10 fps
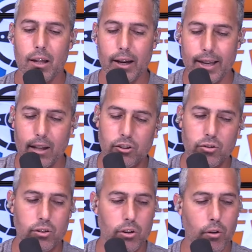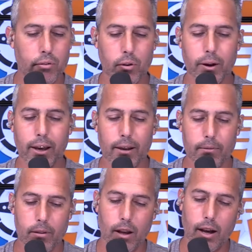Again, just to go through it
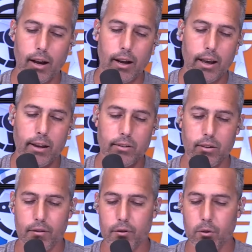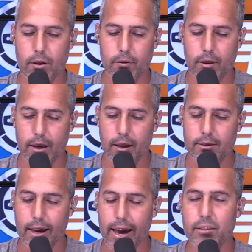as a few different
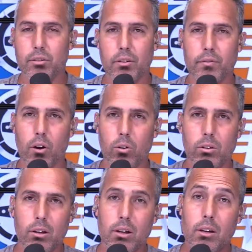things. Answer the phone.